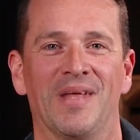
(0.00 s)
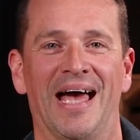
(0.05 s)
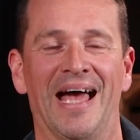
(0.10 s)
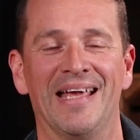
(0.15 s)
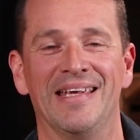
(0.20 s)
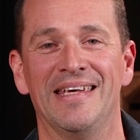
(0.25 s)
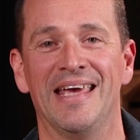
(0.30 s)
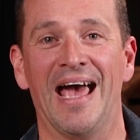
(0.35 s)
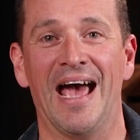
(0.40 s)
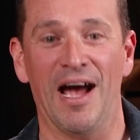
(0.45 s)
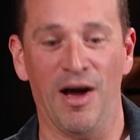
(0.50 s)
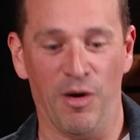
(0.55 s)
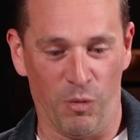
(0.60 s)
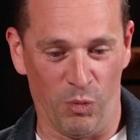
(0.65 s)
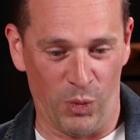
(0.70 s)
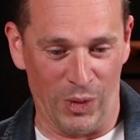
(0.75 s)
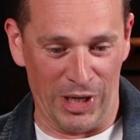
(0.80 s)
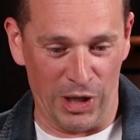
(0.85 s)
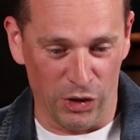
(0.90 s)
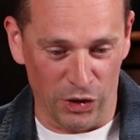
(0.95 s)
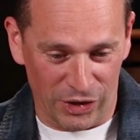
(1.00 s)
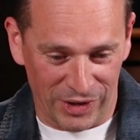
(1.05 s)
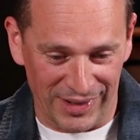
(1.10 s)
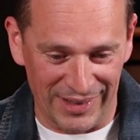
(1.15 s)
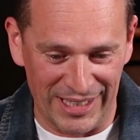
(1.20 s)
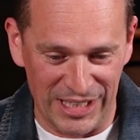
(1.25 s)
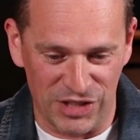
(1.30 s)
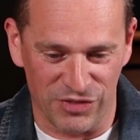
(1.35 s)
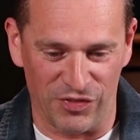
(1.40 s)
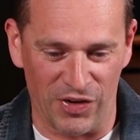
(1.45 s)
And yet we look at
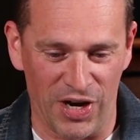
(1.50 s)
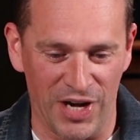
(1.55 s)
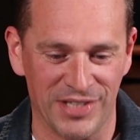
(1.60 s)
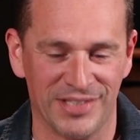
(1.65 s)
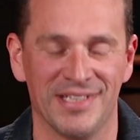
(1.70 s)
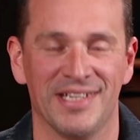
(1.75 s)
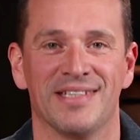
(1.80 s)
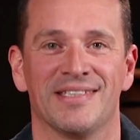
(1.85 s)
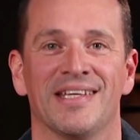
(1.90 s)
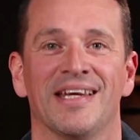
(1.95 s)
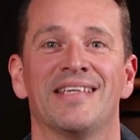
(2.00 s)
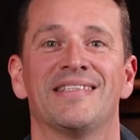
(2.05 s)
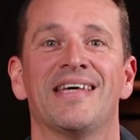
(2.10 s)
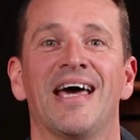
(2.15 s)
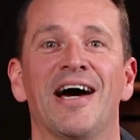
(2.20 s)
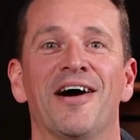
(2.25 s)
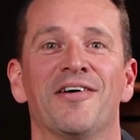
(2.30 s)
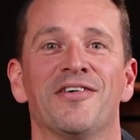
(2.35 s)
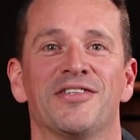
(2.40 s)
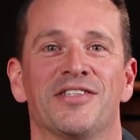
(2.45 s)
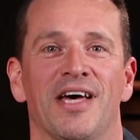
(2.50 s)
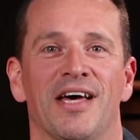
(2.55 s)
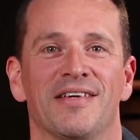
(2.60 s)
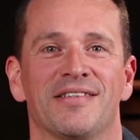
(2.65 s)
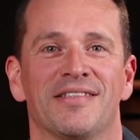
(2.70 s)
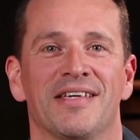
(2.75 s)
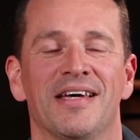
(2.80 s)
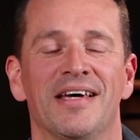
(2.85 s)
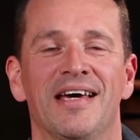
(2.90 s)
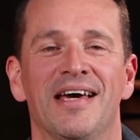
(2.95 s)
these verses and it tells
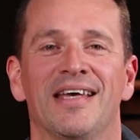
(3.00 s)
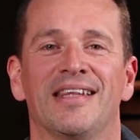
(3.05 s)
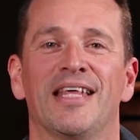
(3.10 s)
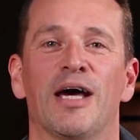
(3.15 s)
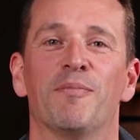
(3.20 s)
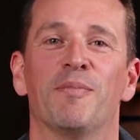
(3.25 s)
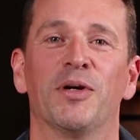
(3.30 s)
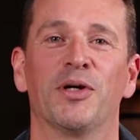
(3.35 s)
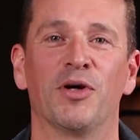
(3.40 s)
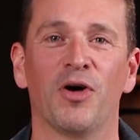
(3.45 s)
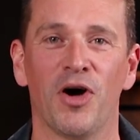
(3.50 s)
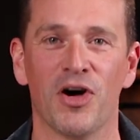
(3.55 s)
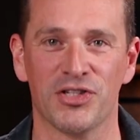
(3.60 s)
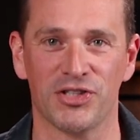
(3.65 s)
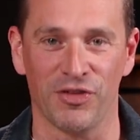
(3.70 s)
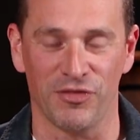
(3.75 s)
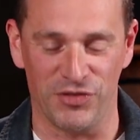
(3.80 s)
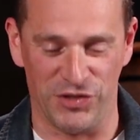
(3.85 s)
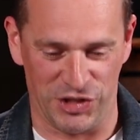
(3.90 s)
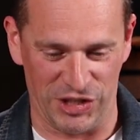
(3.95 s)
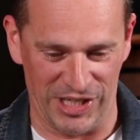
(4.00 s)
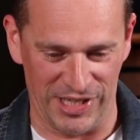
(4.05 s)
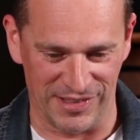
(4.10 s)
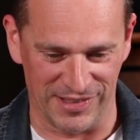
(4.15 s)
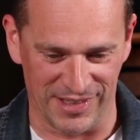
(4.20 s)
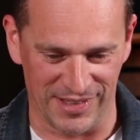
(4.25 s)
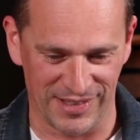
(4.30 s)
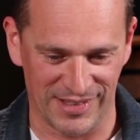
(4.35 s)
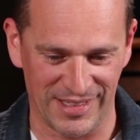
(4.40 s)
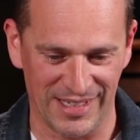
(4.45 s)
us that because of
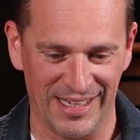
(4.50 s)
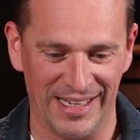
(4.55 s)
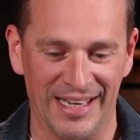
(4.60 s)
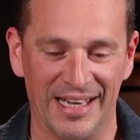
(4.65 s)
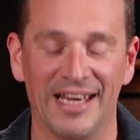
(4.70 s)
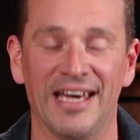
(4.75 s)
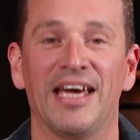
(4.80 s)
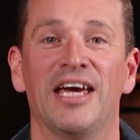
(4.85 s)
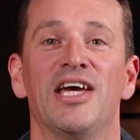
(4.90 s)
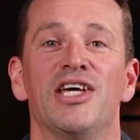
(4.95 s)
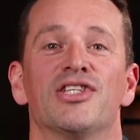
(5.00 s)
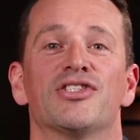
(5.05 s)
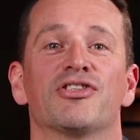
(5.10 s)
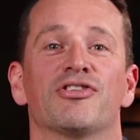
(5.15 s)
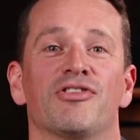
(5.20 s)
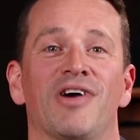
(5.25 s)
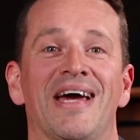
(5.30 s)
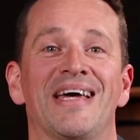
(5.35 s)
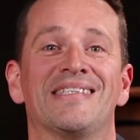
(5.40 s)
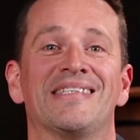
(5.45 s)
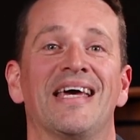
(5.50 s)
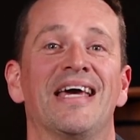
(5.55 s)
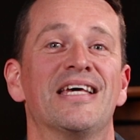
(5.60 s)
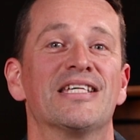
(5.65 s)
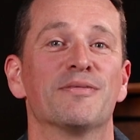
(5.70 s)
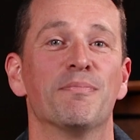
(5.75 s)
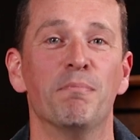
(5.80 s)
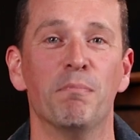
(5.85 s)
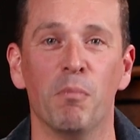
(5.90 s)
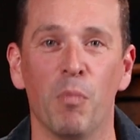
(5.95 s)
Jesus, his grace
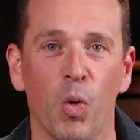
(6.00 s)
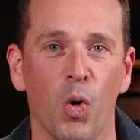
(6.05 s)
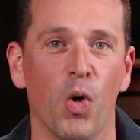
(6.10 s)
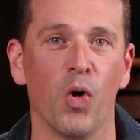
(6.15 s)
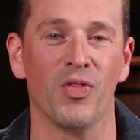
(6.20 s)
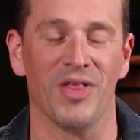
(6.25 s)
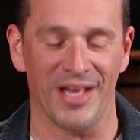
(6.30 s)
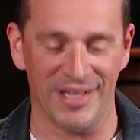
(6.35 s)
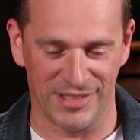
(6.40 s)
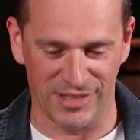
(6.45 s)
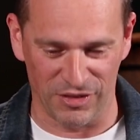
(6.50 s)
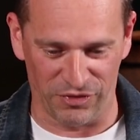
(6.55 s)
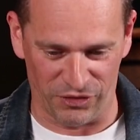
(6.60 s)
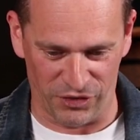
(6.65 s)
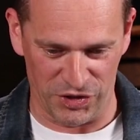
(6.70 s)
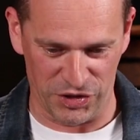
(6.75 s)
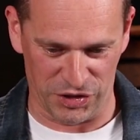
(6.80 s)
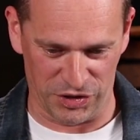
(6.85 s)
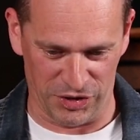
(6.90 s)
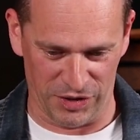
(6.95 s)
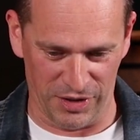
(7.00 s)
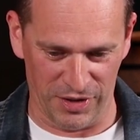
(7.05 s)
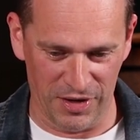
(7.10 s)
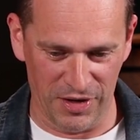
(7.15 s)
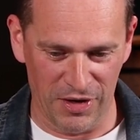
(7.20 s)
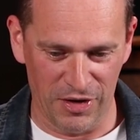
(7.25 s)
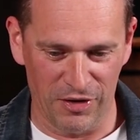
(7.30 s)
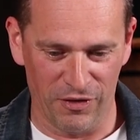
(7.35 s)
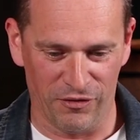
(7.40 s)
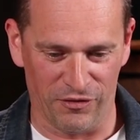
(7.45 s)
is more than sufficient
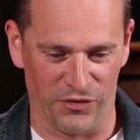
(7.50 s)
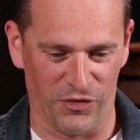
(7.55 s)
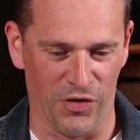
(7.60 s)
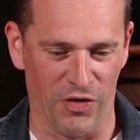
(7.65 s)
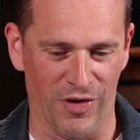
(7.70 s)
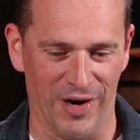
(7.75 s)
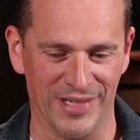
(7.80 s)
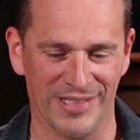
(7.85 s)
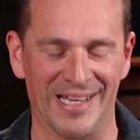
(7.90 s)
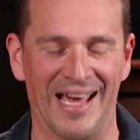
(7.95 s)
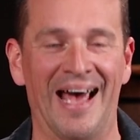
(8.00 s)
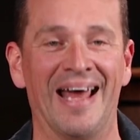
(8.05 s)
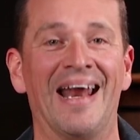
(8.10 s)
for us.